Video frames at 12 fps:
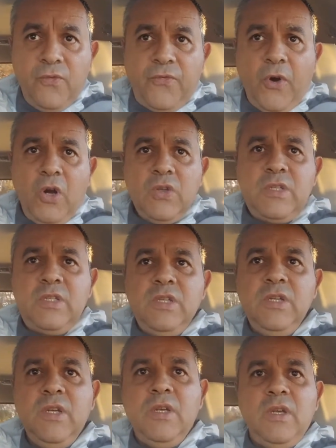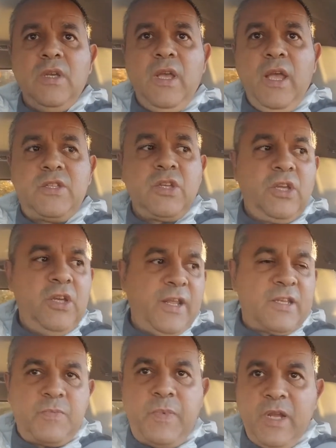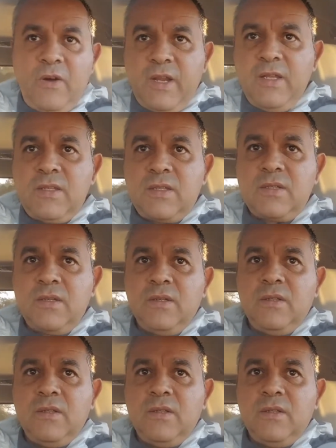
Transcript: First, it's a good experience